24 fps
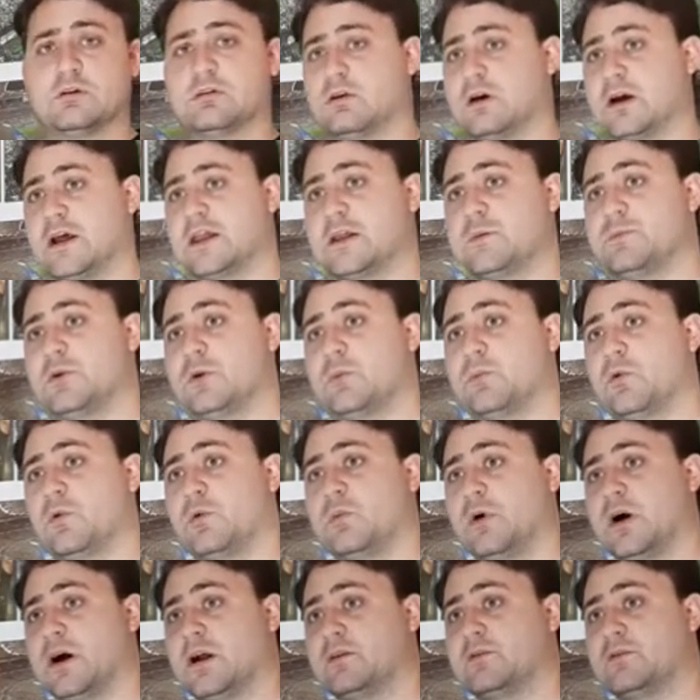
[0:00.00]
Other people
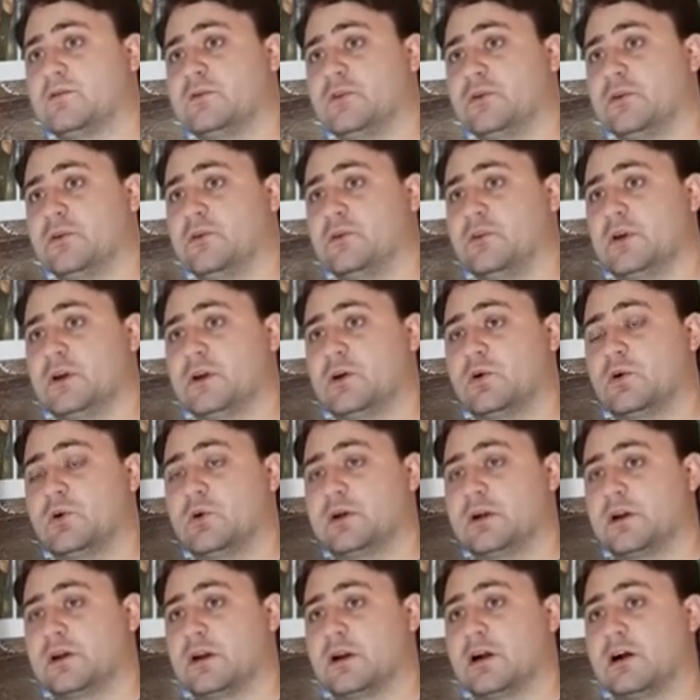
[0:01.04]
might feel their
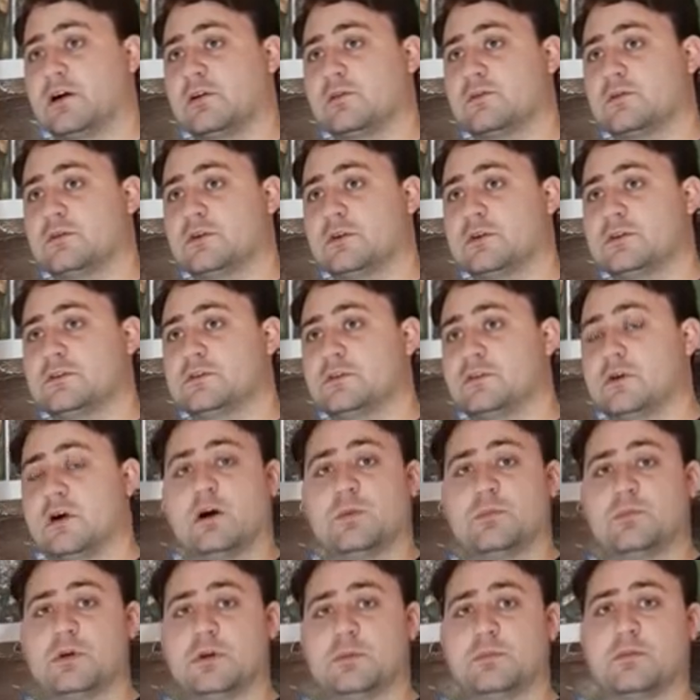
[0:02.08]
calling in life is to
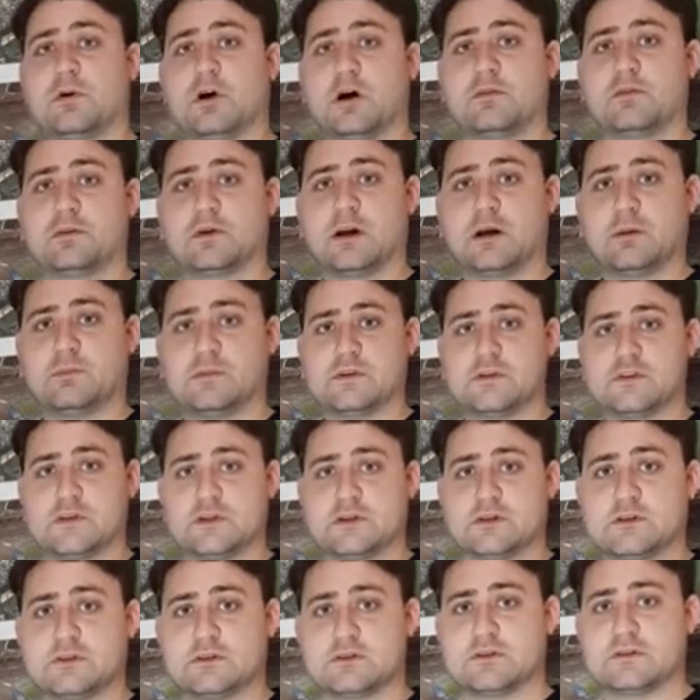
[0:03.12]
help people overcome their
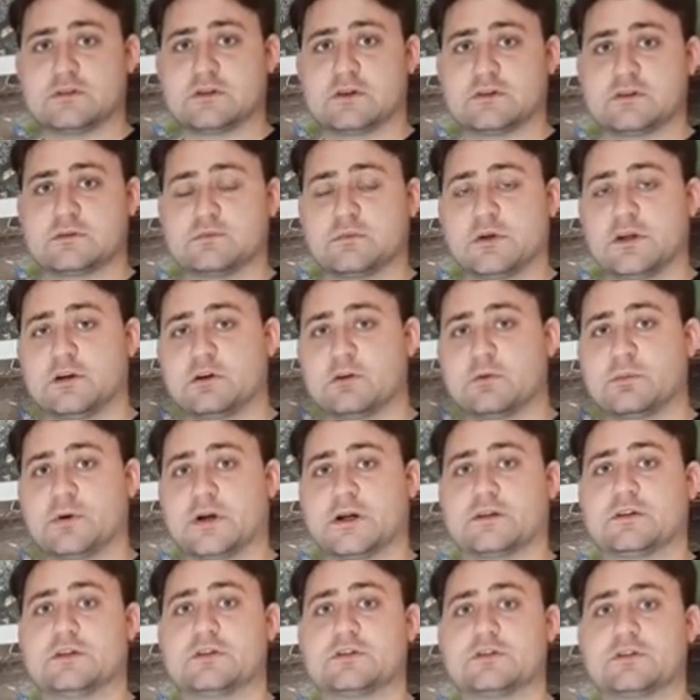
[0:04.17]
sicknesses as a medical
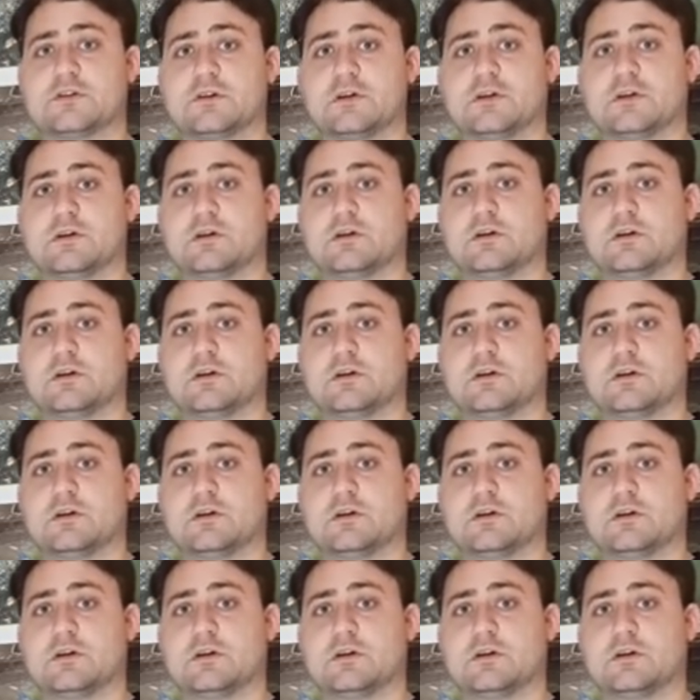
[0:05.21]
practitioner.